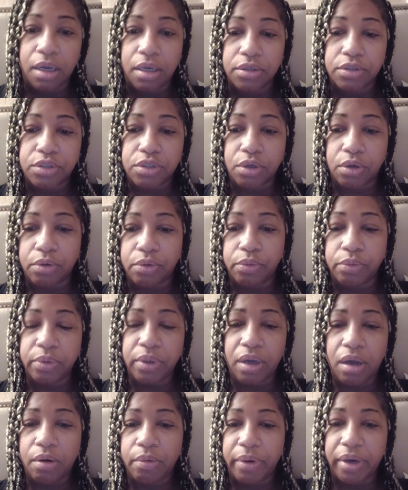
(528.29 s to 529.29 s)
So we
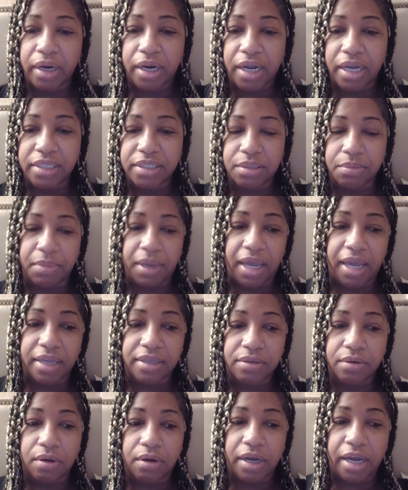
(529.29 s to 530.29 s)
all wear kinds of masks,
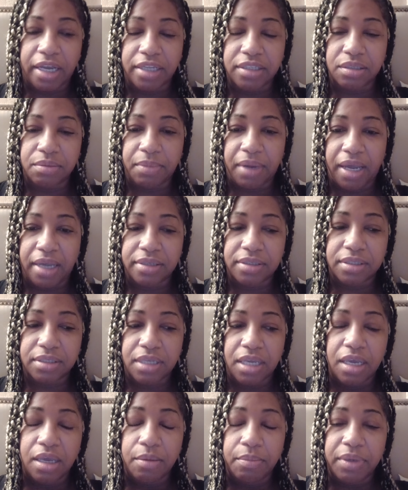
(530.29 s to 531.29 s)
all kinds of masks,
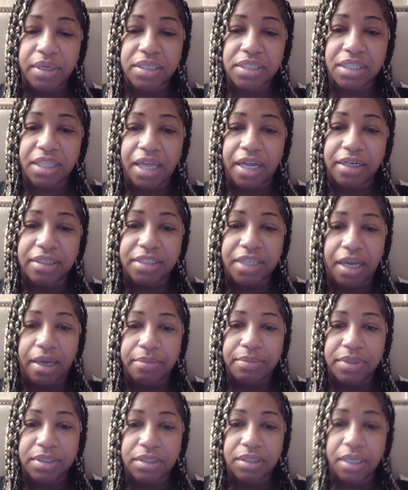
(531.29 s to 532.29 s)
because a lot of
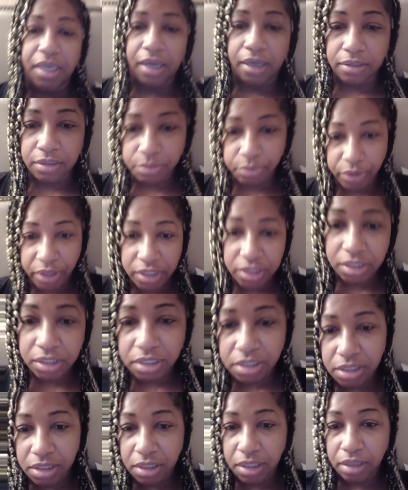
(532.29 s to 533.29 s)
times, yeah, depression
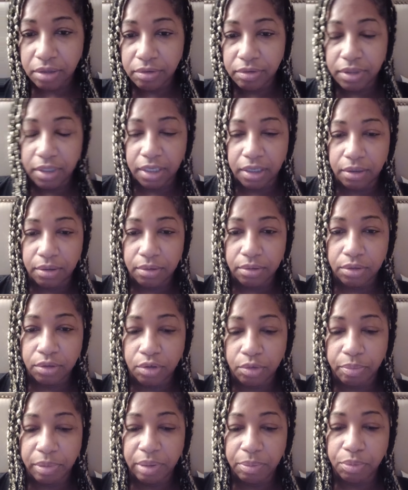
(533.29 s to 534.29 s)
is another thing. You know,
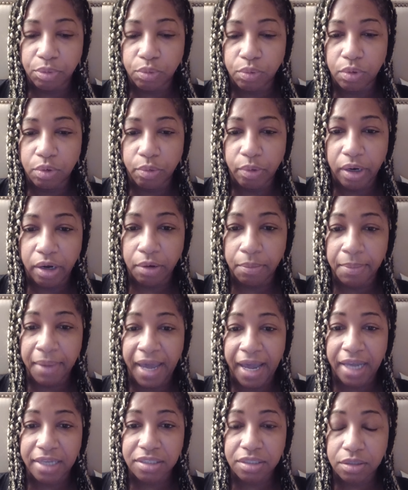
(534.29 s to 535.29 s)
people will wear a
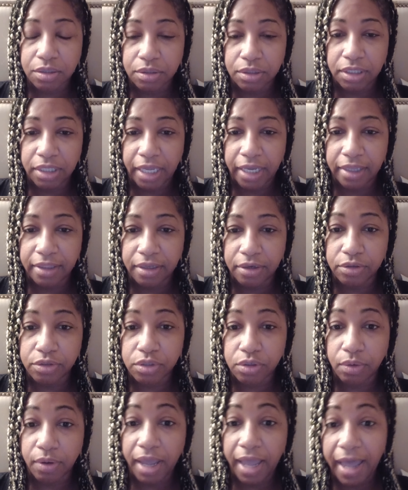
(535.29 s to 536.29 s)
mask like they're
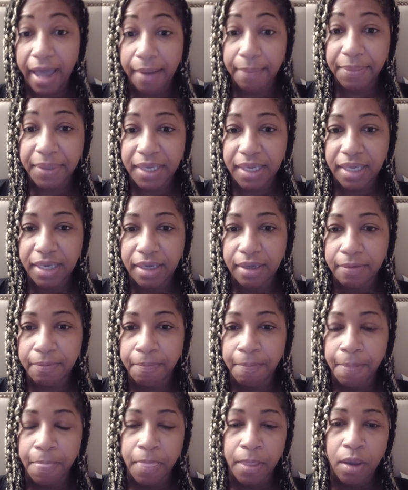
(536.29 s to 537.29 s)
so happy,
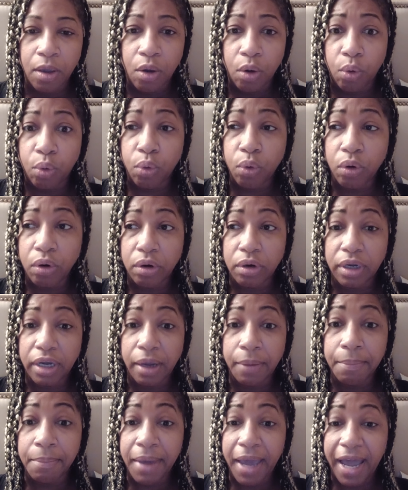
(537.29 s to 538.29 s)
or a
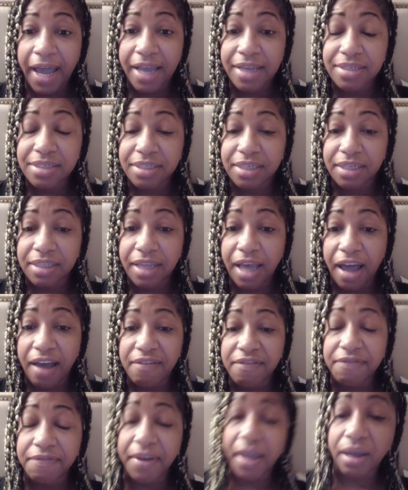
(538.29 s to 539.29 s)
mask.
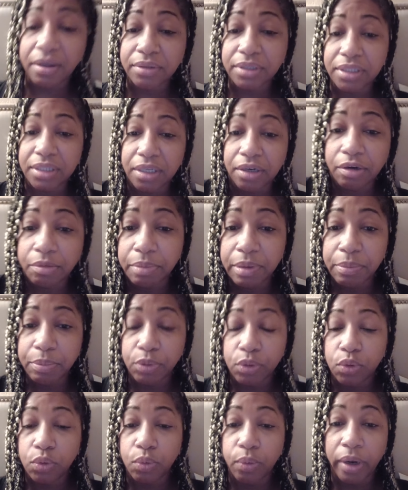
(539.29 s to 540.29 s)
I've found that there are people
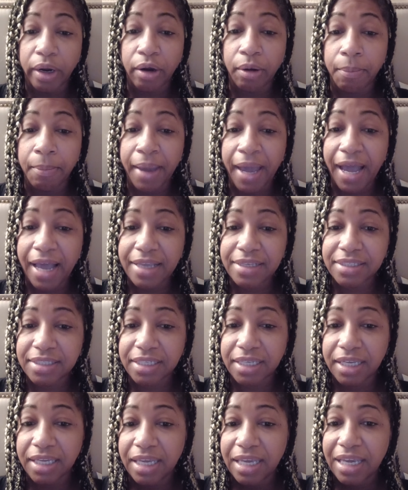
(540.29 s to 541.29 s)
who wear a mask
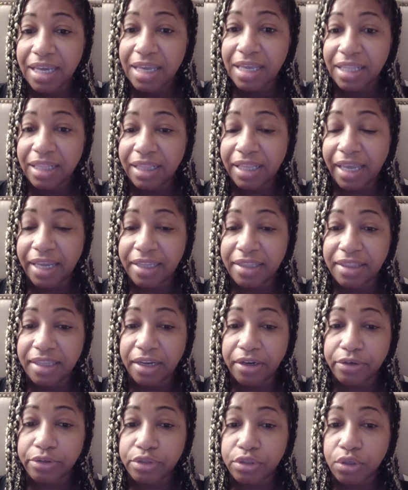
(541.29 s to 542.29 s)
like
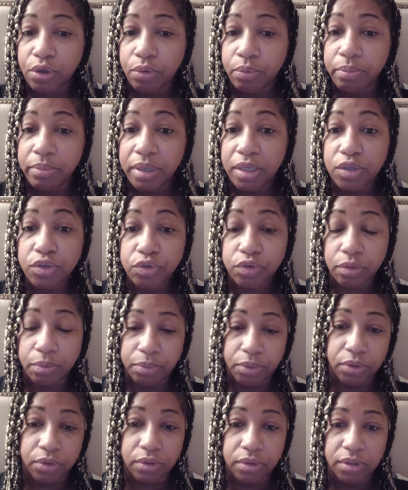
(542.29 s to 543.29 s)
they're so
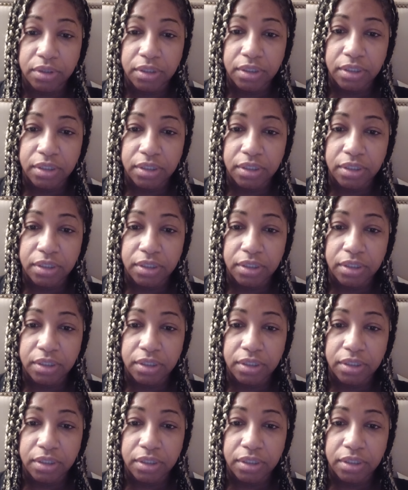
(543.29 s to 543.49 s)
miserable